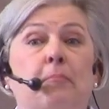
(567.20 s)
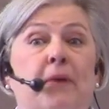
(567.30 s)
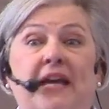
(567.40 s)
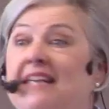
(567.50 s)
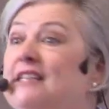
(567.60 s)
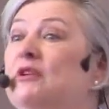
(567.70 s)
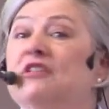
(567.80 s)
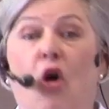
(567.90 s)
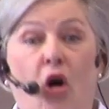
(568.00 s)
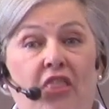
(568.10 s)
Because it
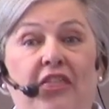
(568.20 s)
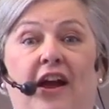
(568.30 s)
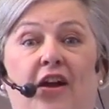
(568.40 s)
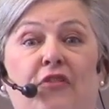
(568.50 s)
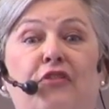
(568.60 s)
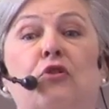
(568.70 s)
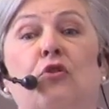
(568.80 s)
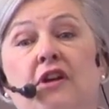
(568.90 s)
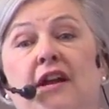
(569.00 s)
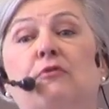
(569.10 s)
was all there. The
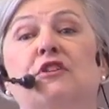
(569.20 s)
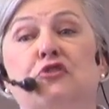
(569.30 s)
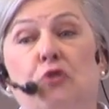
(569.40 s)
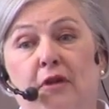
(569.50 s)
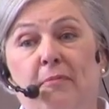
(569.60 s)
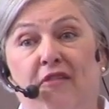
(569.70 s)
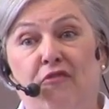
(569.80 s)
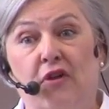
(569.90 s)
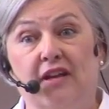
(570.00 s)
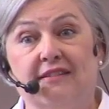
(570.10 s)
Lord had restored my
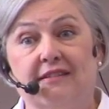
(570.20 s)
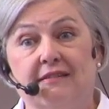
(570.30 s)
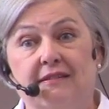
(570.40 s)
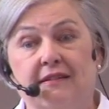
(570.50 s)
voice.